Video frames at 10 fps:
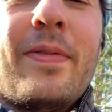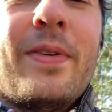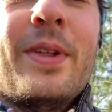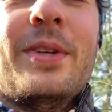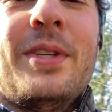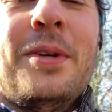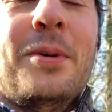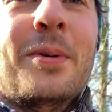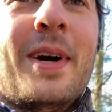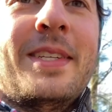For those of you
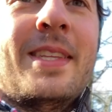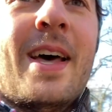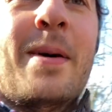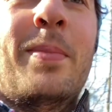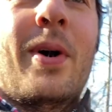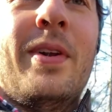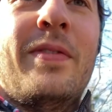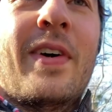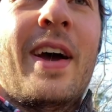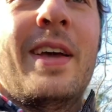who watch that, Barney
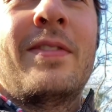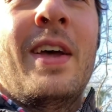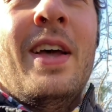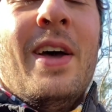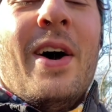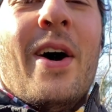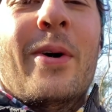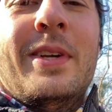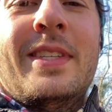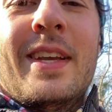Fife
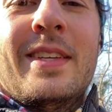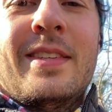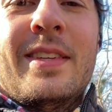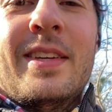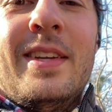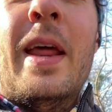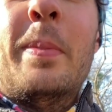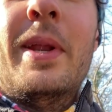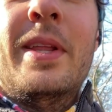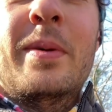always says to
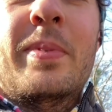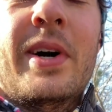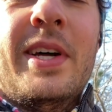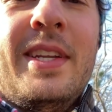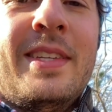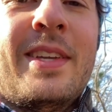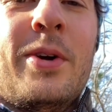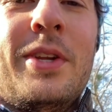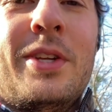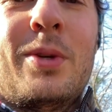nip it in the bud, so
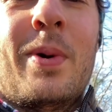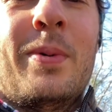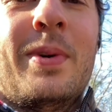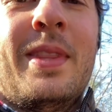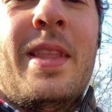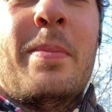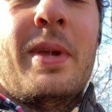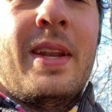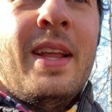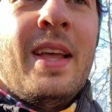he just went with Nip It.